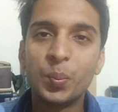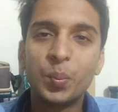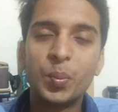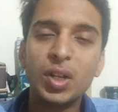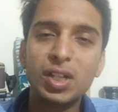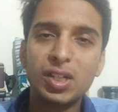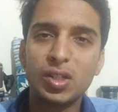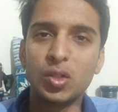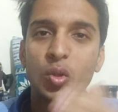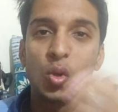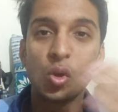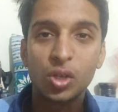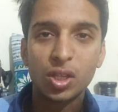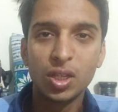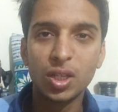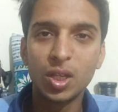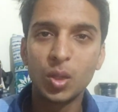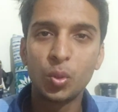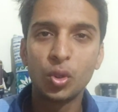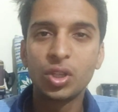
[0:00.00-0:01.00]
But
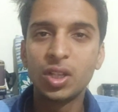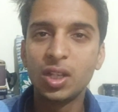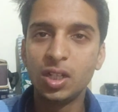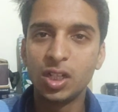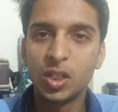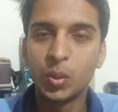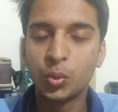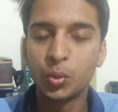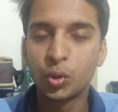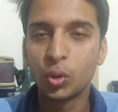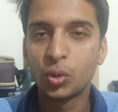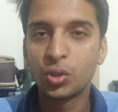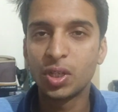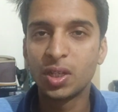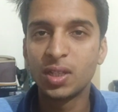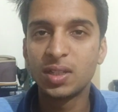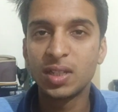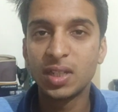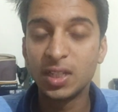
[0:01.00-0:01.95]
talking about the income sources,